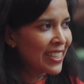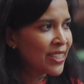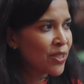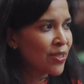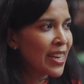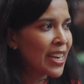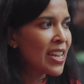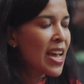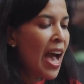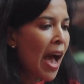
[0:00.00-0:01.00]
to
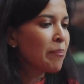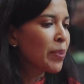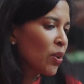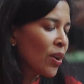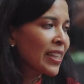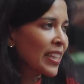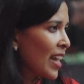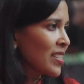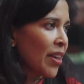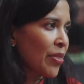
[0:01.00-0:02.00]
history. Um, but oil and
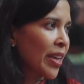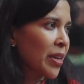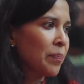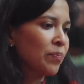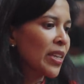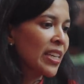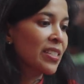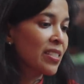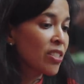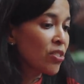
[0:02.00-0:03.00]
gas, I think,
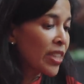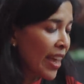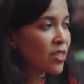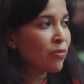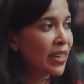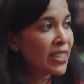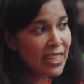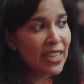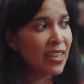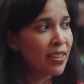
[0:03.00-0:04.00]
is the next
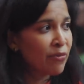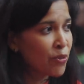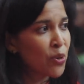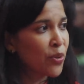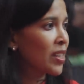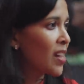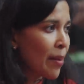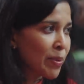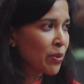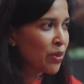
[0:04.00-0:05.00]
frontier for the
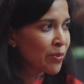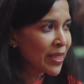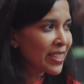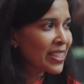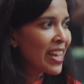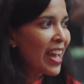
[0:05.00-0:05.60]
climate movement